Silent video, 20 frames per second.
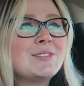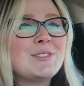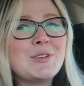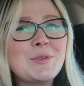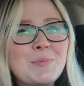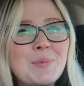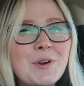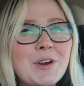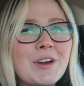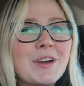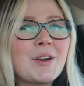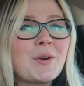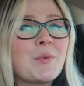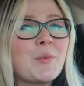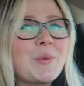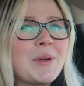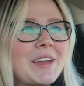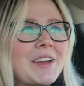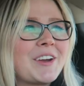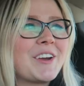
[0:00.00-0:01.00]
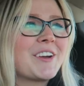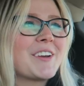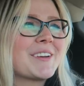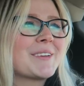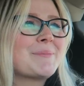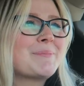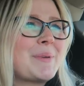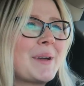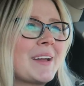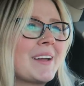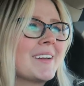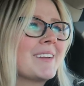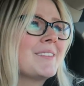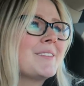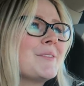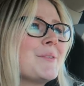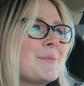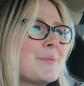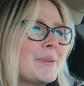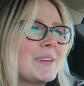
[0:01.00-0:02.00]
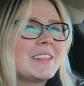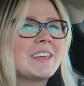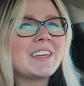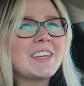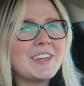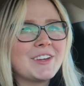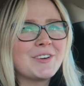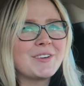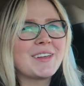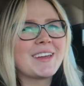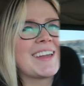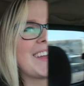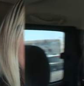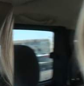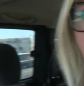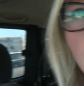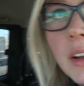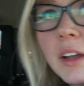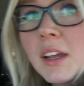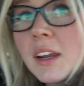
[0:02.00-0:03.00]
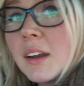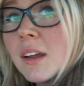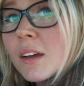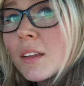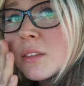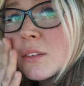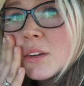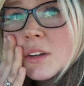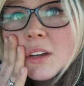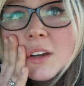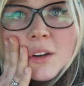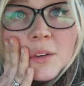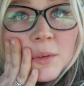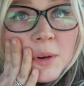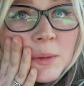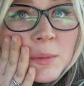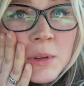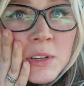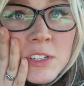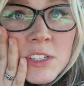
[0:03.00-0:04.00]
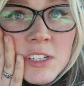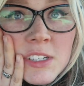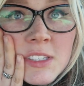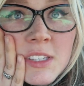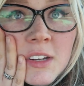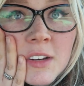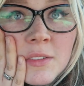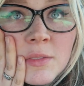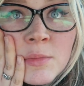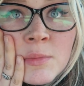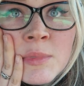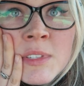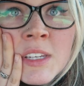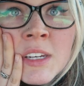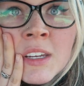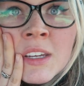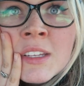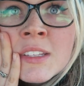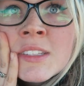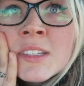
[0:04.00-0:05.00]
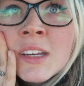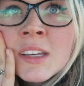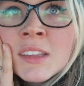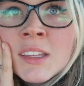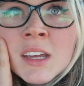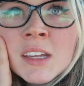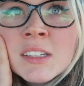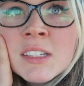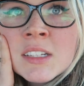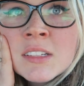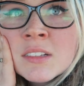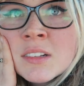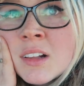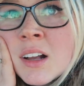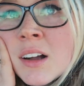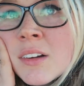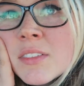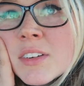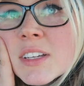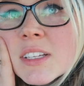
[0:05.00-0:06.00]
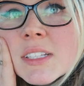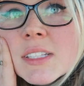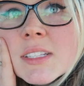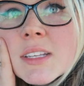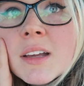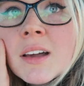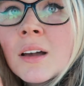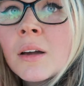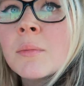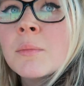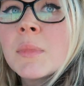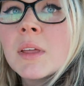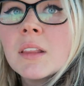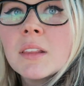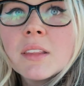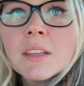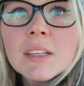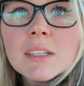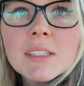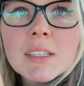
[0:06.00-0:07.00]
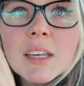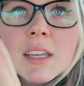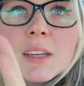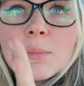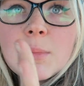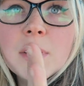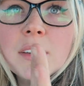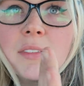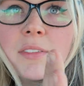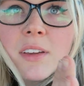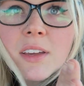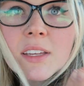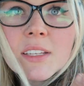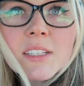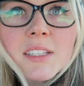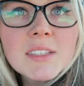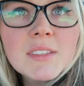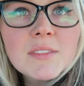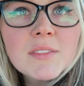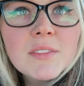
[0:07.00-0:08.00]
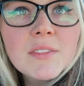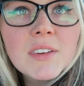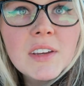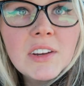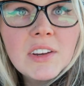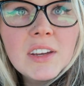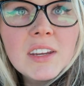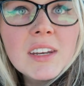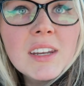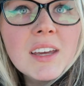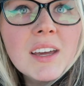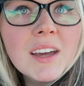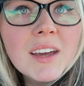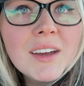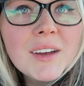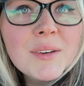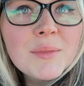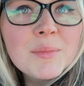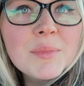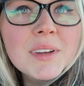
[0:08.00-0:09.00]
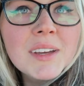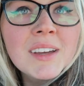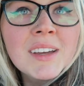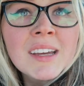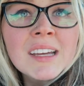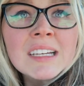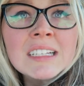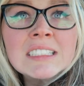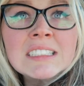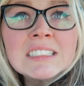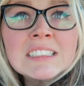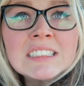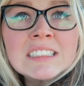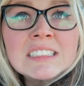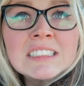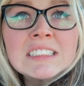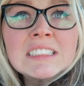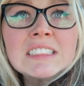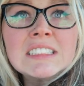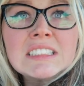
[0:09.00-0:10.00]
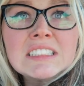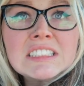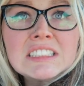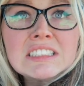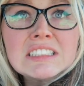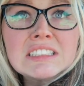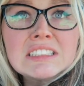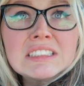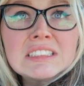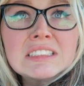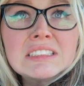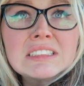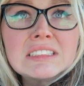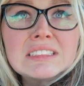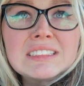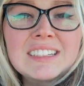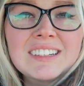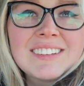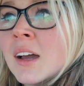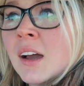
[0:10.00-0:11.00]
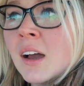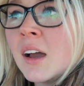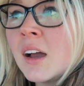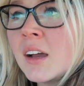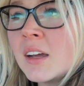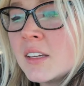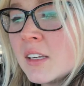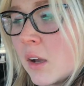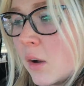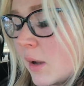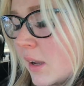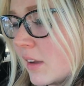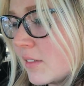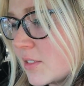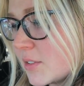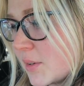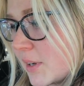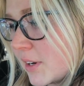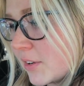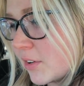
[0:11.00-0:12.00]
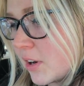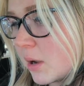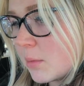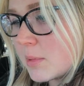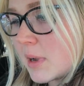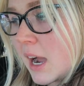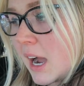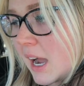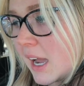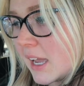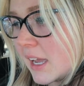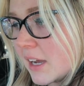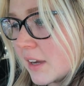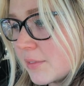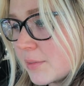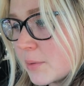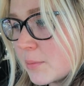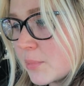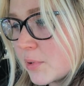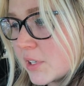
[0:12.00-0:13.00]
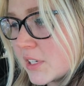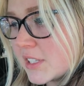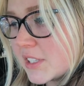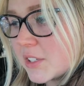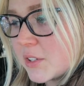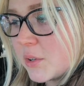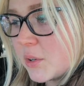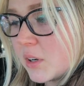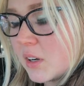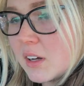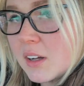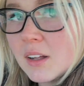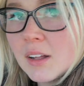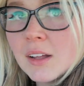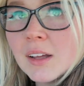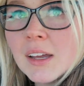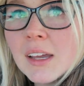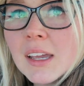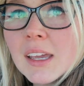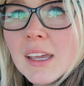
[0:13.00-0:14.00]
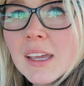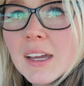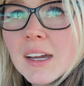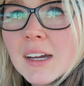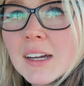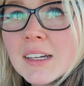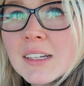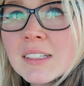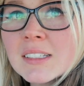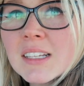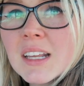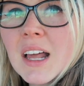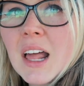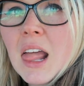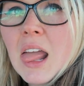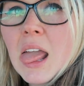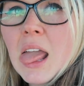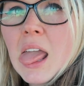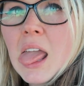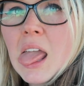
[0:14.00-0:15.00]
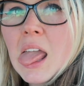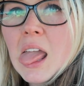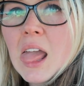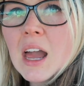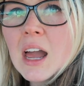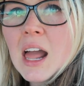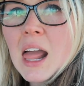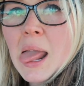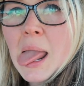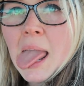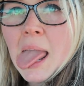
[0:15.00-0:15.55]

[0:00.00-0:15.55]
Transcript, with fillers: super weird, but really cute, I guess. All right, look how red my cheeks are from sitting inside that dental office. Um, this side of my face is very numb. Uh, now I have to run and grab Kaya from preschool and uh,